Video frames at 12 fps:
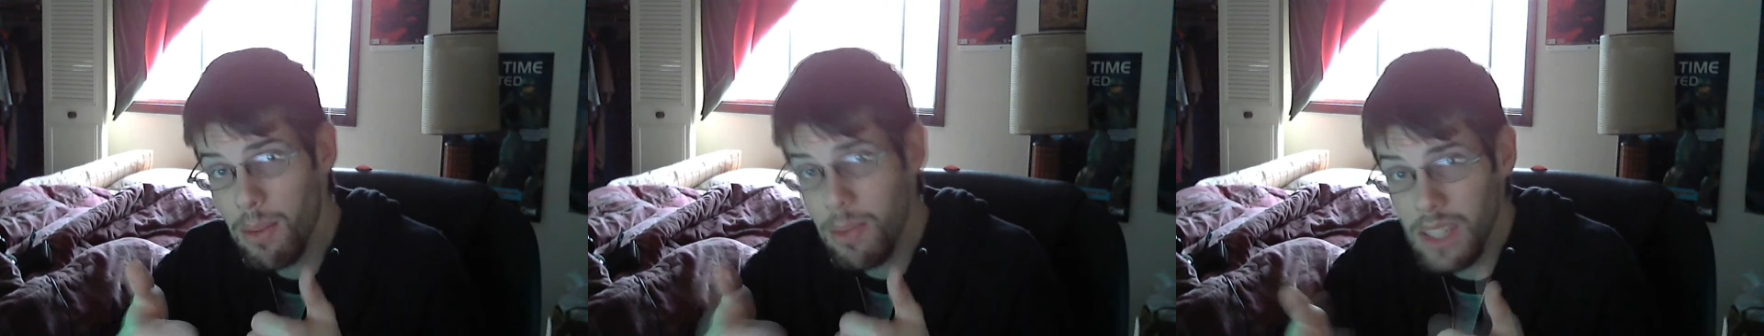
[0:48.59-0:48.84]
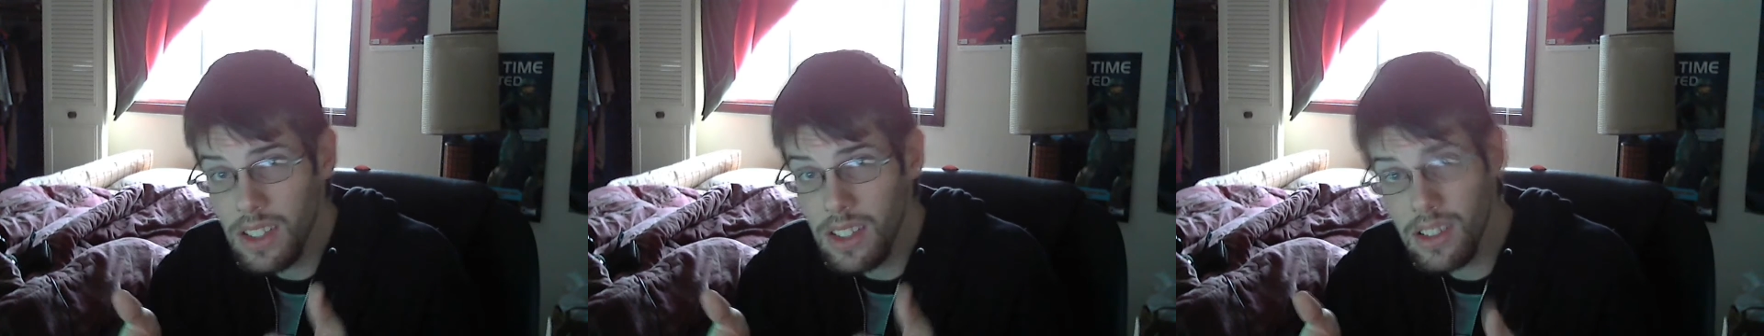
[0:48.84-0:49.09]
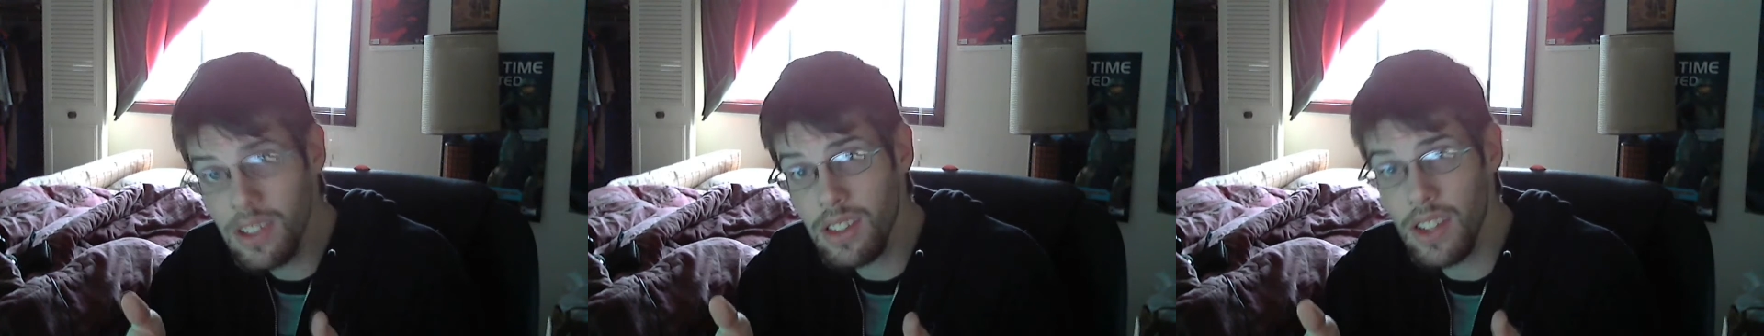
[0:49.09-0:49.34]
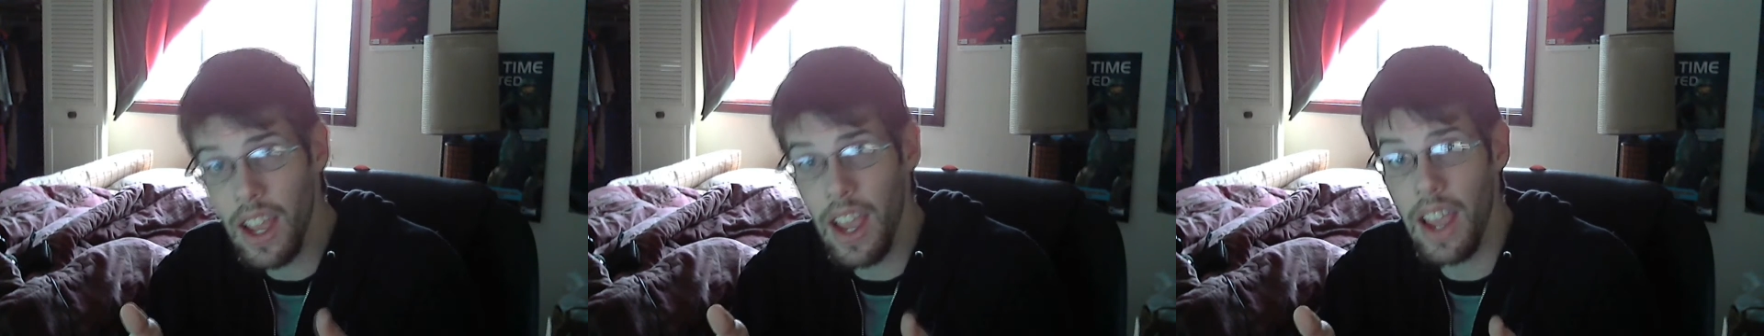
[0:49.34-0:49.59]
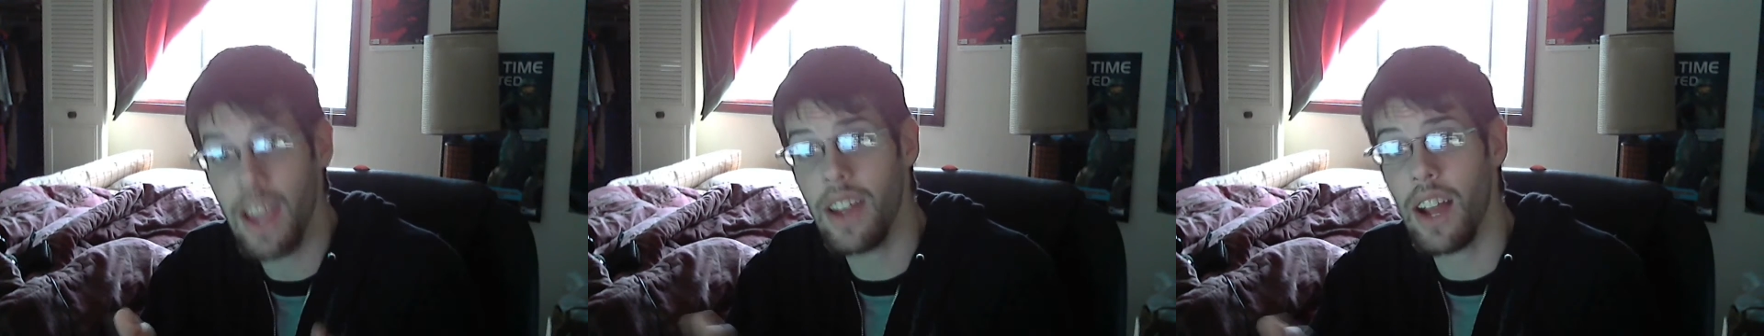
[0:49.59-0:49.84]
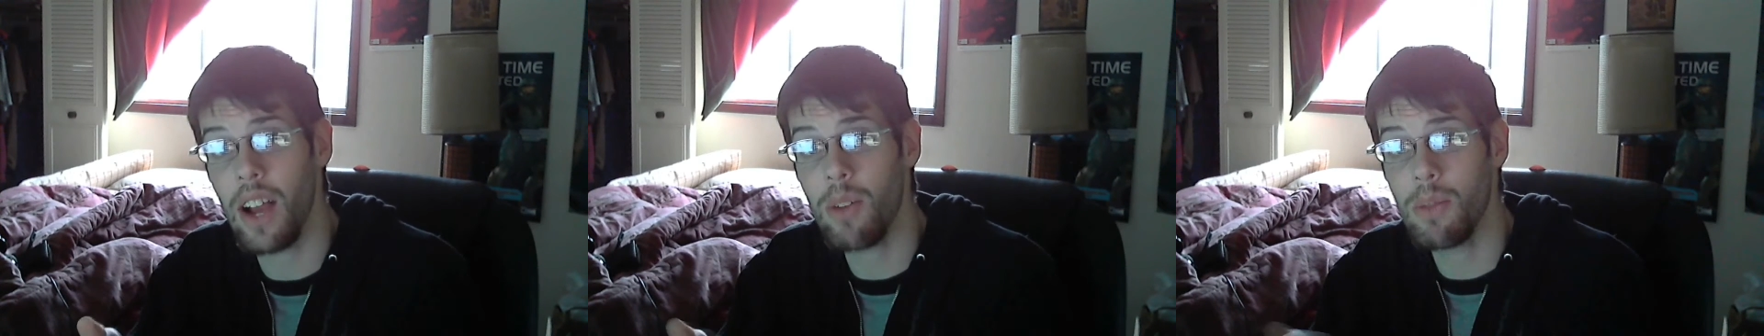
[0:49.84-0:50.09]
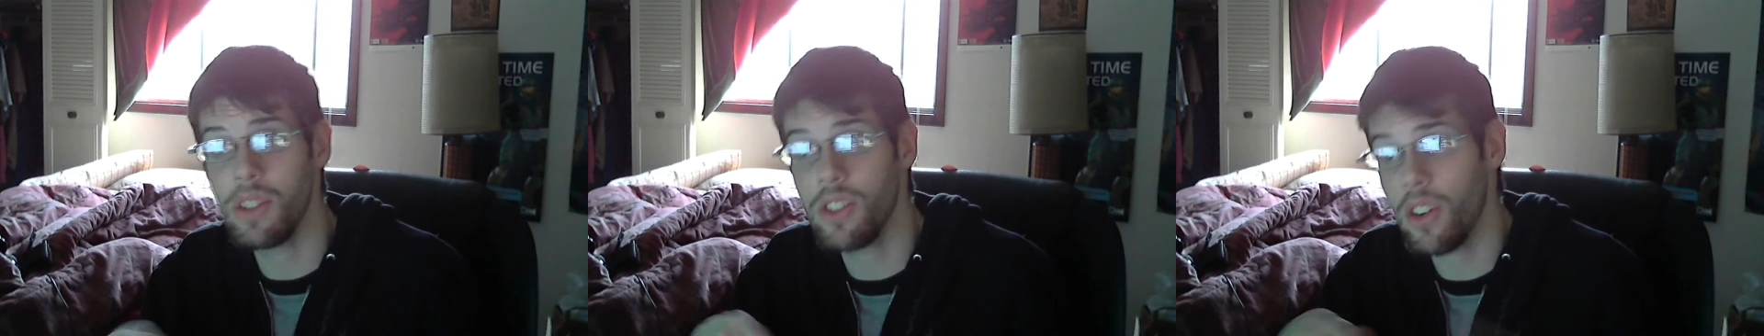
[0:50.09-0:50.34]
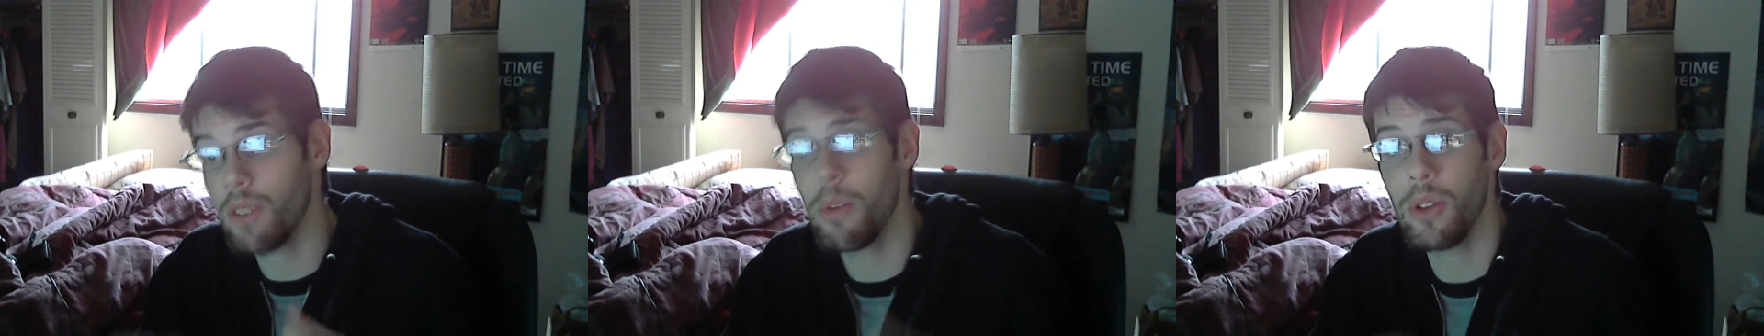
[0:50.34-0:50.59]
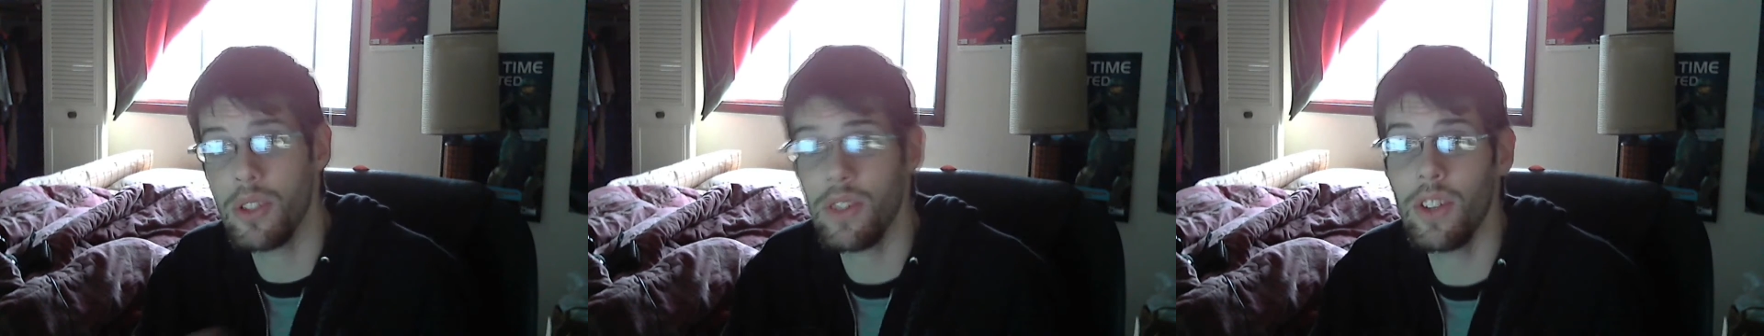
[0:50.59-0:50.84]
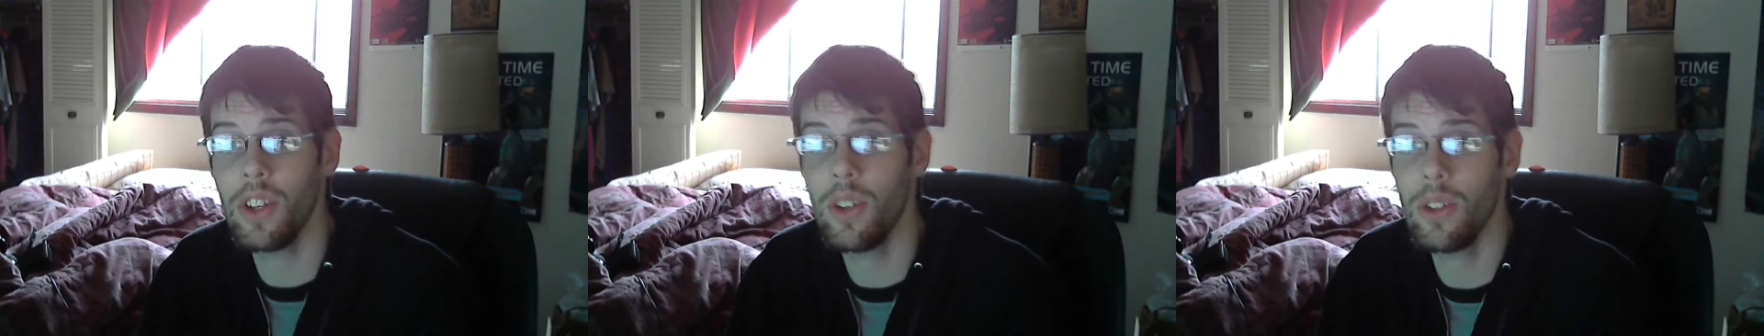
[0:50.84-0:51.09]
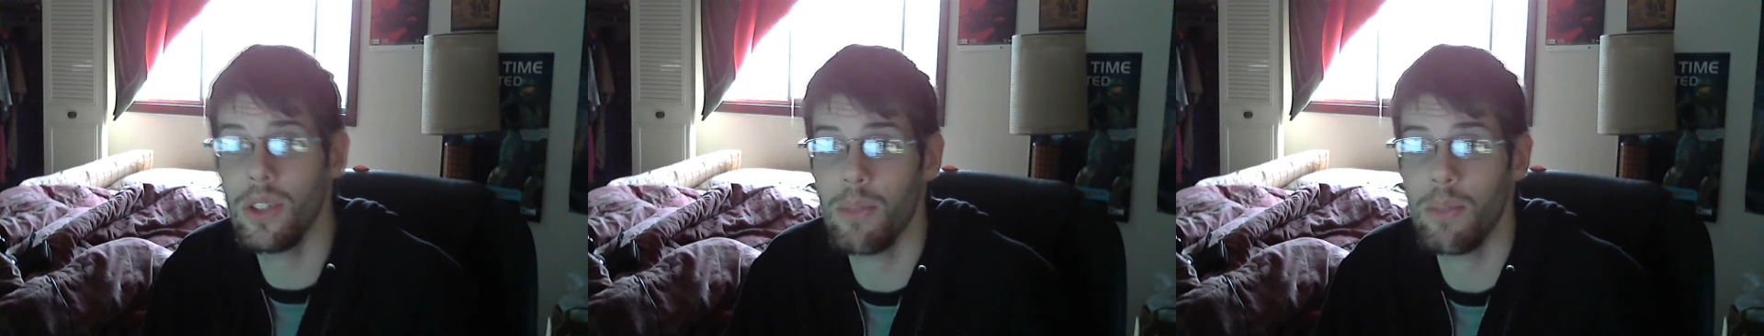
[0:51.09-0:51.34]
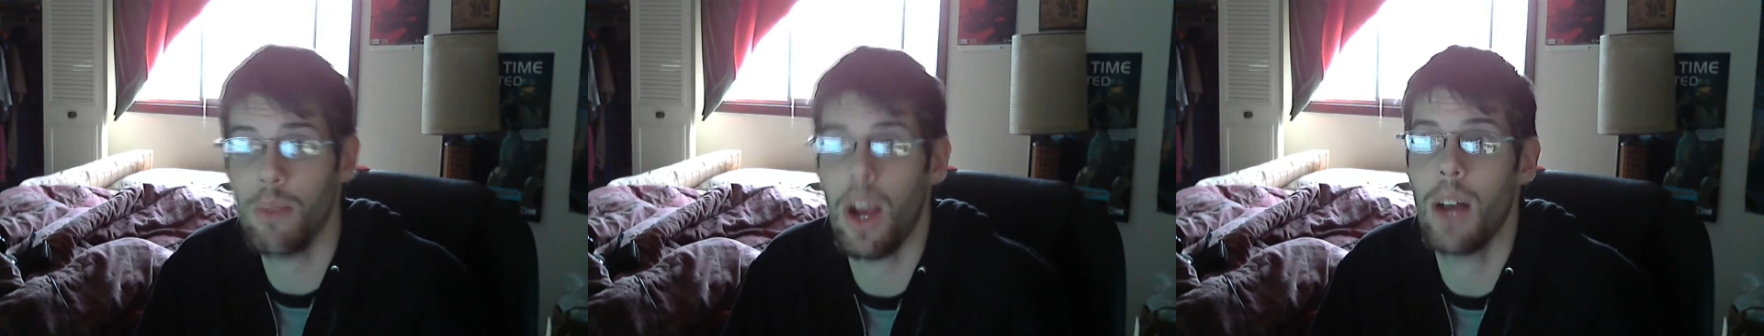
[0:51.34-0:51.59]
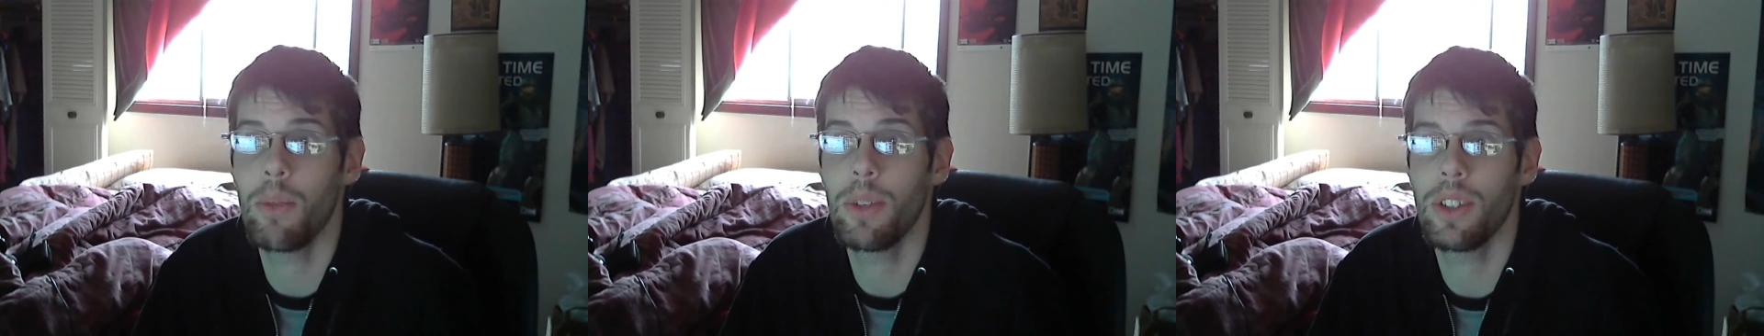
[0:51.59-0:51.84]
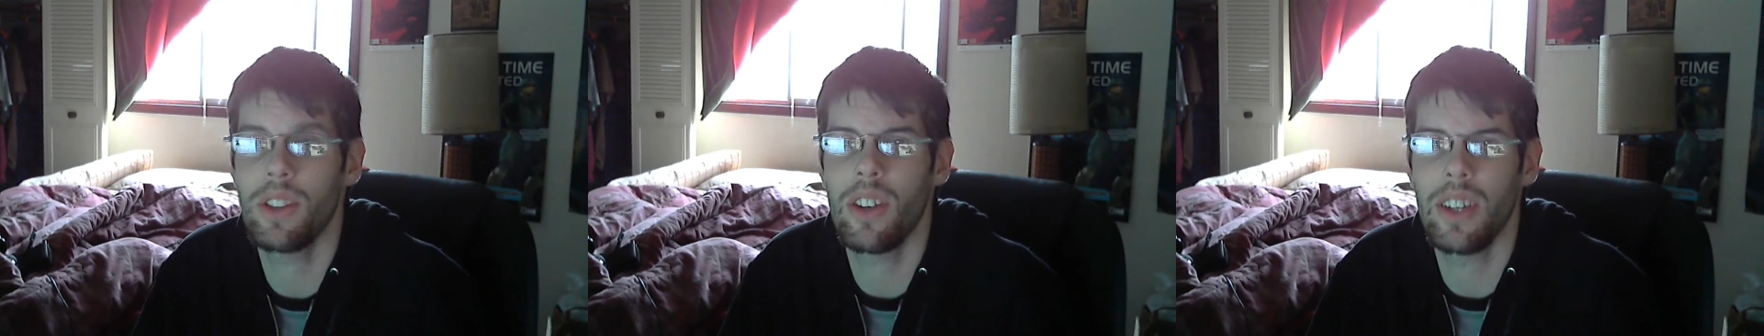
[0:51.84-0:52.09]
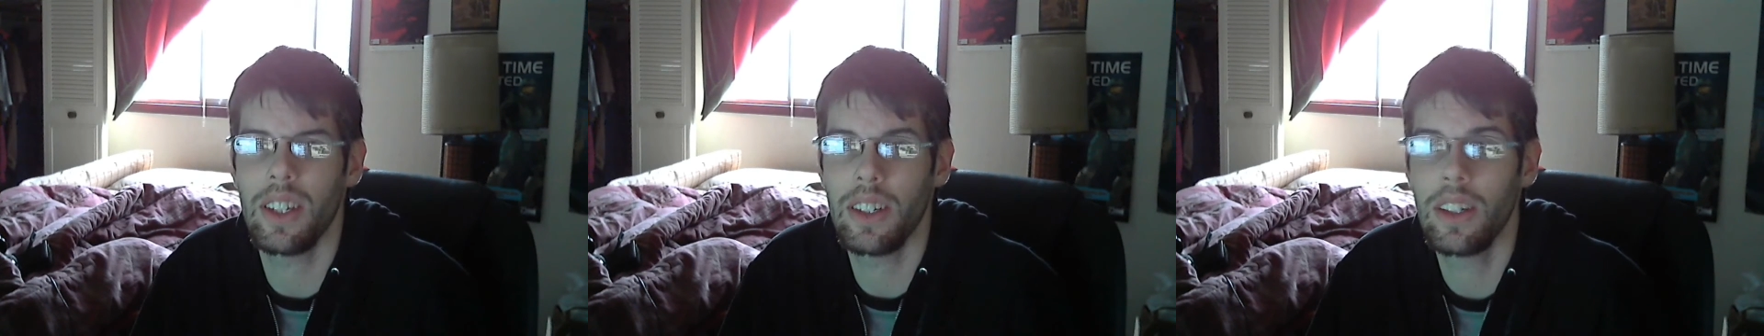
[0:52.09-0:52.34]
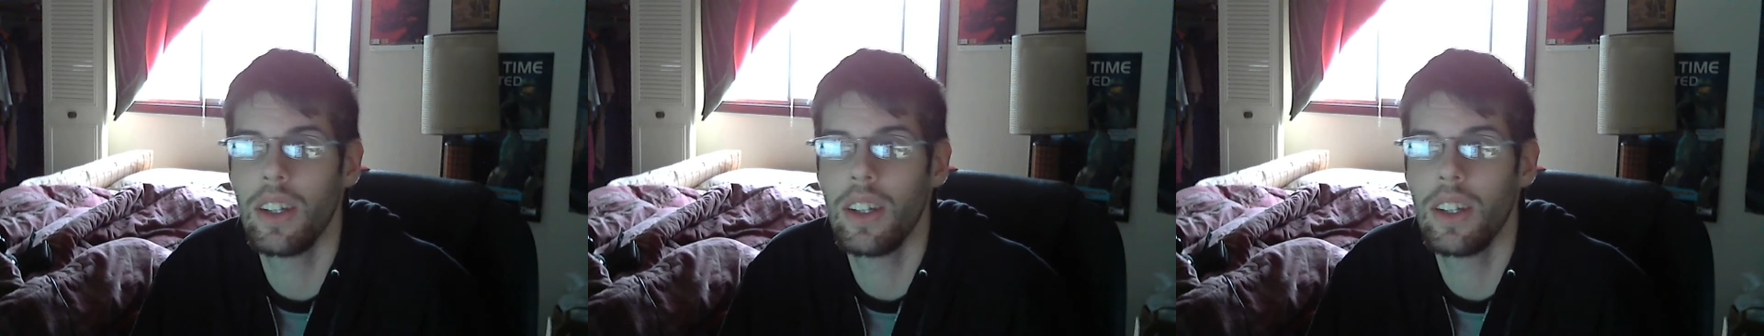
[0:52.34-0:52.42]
please, and I'll be starting posting videos up probably starting